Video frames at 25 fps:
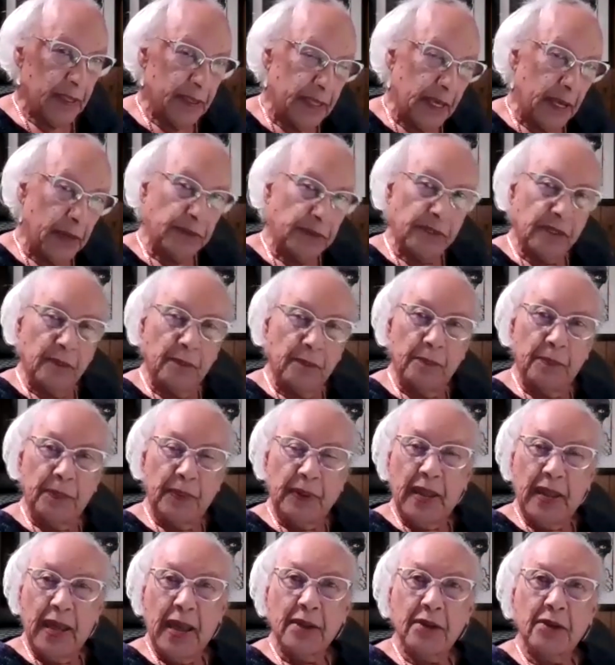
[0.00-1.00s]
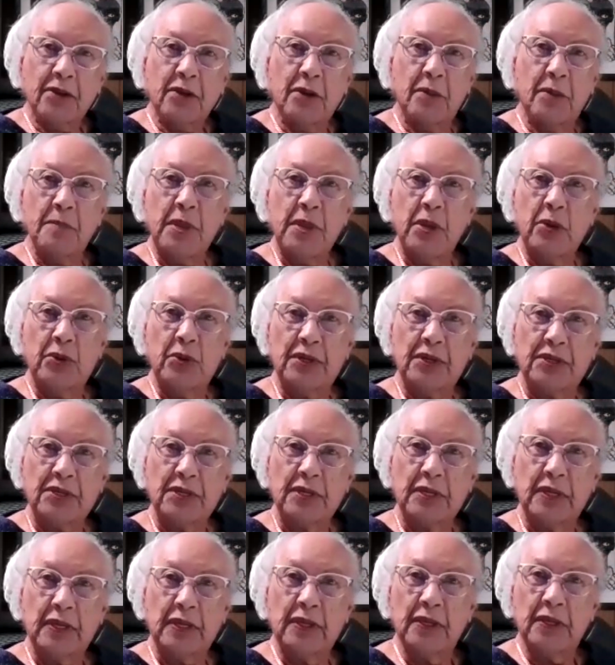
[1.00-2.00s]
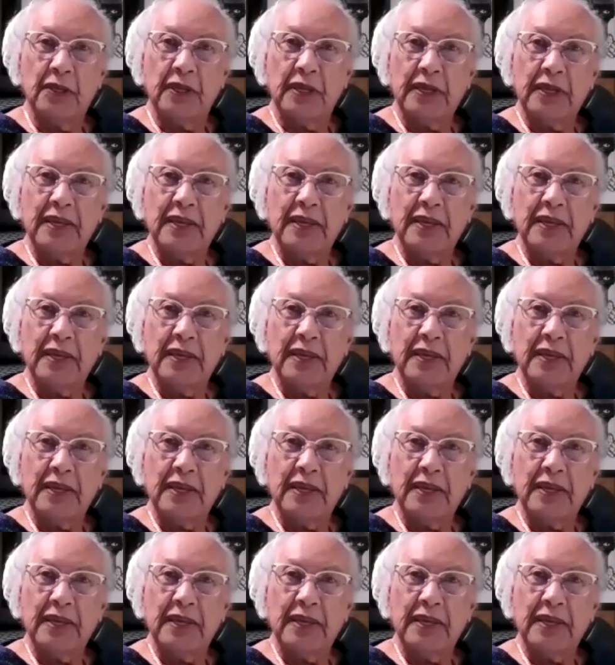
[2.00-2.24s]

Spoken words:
that the Black community